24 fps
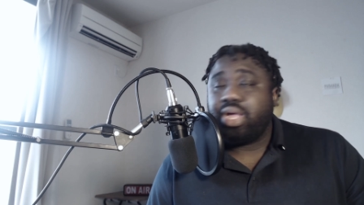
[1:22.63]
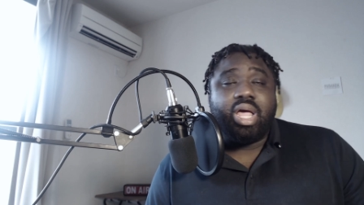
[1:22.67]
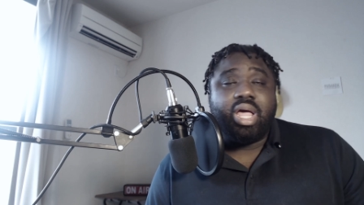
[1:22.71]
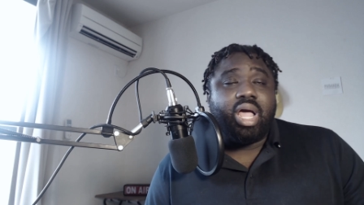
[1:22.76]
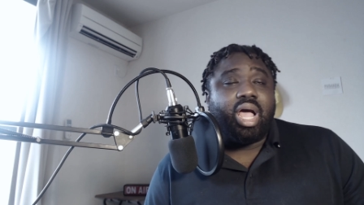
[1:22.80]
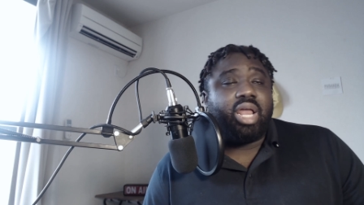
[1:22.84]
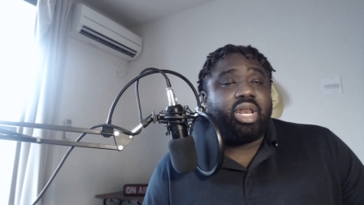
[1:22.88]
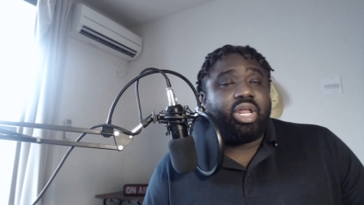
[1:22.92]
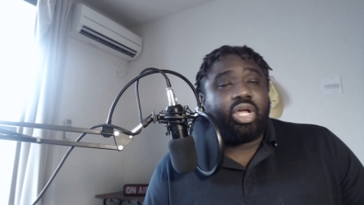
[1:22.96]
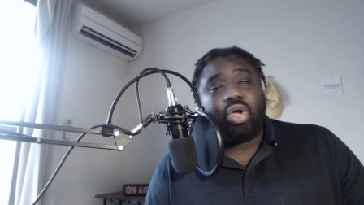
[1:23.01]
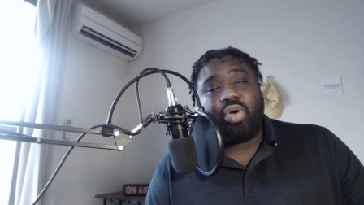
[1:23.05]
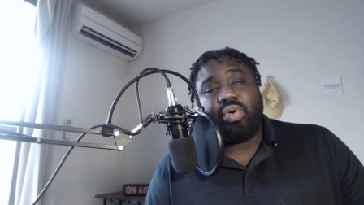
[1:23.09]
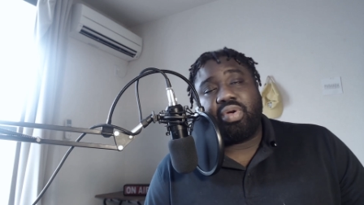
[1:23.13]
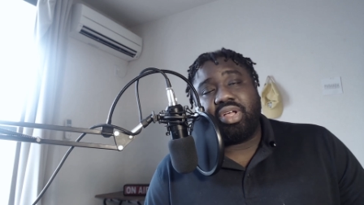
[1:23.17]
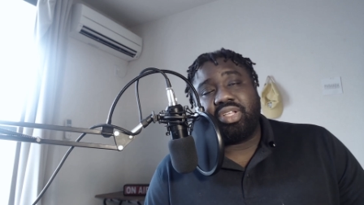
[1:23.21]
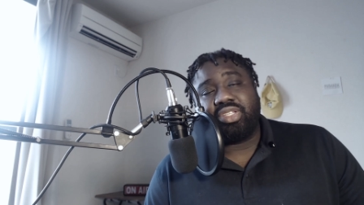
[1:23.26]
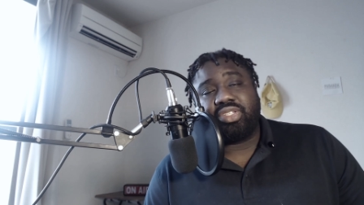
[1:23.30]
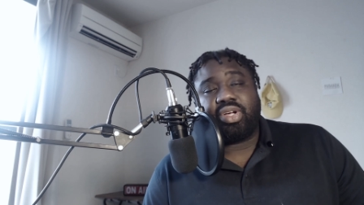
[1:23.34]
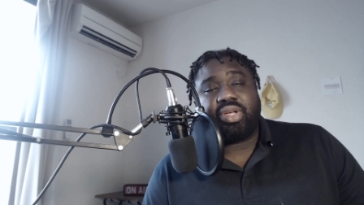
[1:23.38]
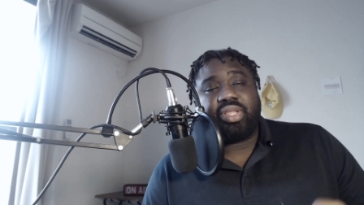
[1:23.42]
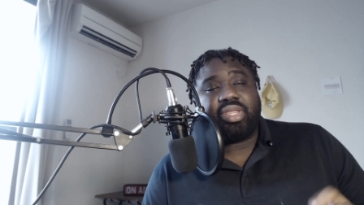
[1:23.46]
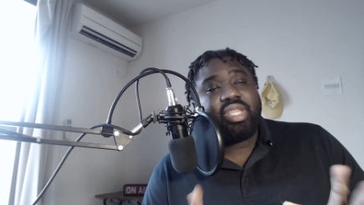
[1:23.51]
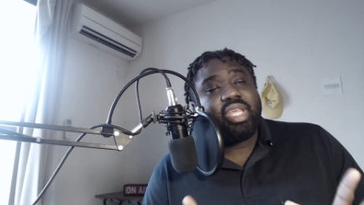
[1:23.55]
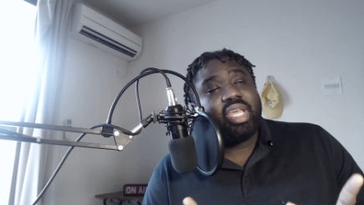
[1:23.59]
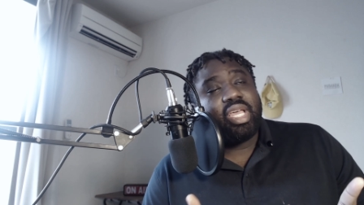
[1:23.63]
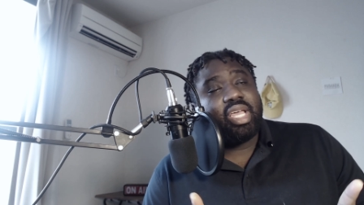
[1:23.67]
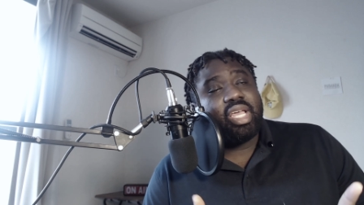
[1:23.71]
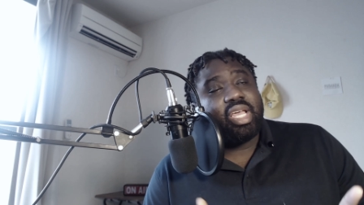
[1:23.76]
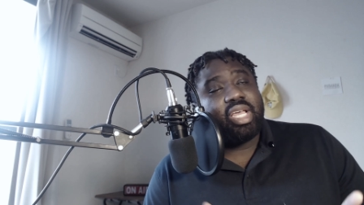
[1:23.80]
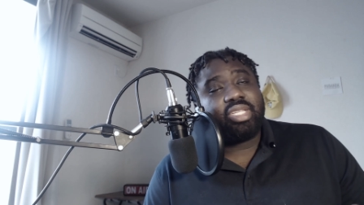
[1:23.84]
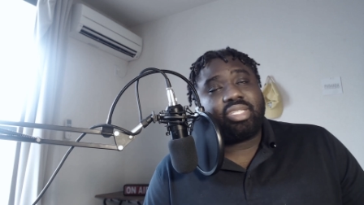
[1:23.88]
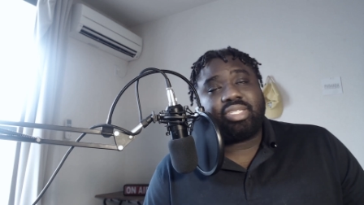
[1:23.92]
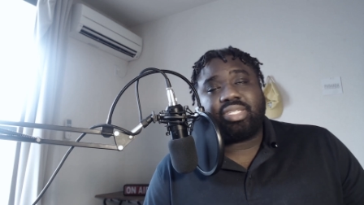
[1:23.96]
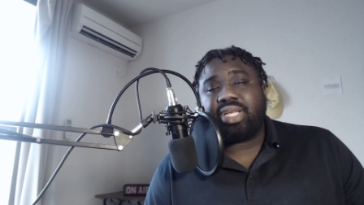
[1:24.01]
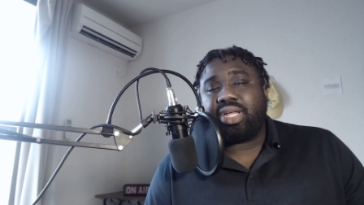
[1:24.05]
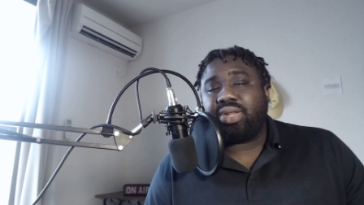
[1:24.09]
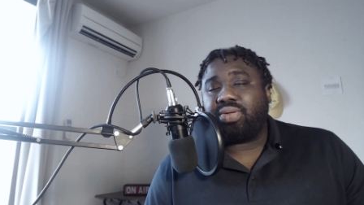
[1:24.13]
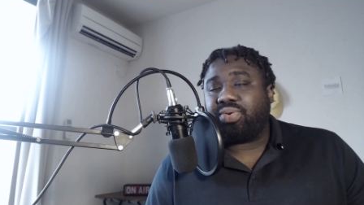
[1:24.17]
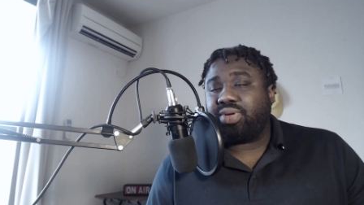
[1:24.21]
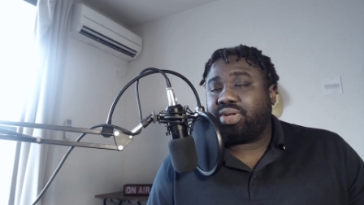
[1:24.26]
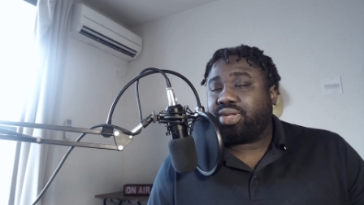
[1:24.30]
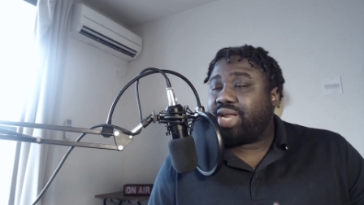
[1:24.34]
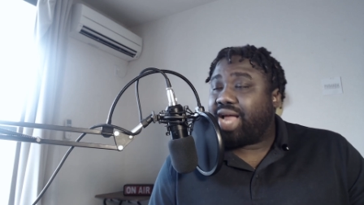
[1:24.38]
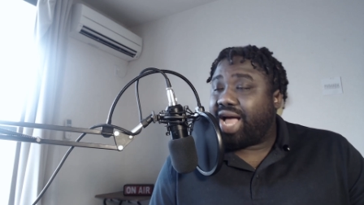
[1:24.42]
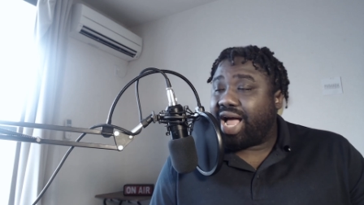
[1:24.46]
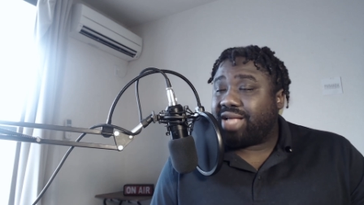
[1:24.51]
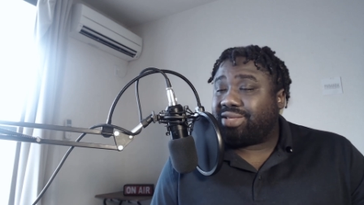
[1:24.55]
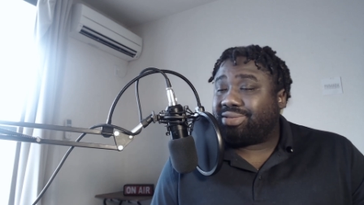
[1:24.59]
and the Koreans are this and
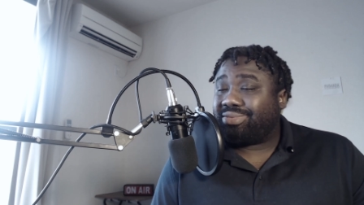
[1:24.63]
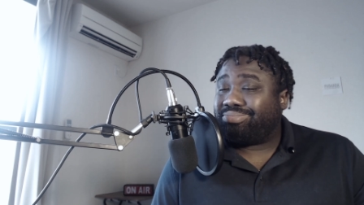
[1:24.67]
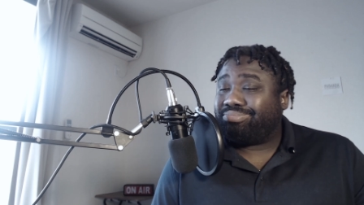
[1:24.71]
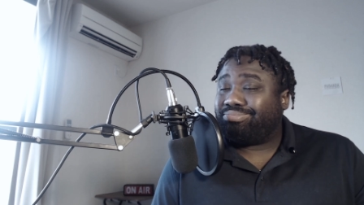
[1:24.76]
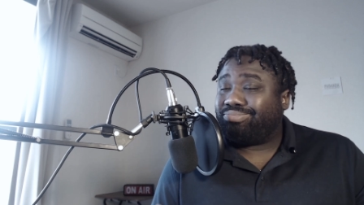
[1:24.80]
that.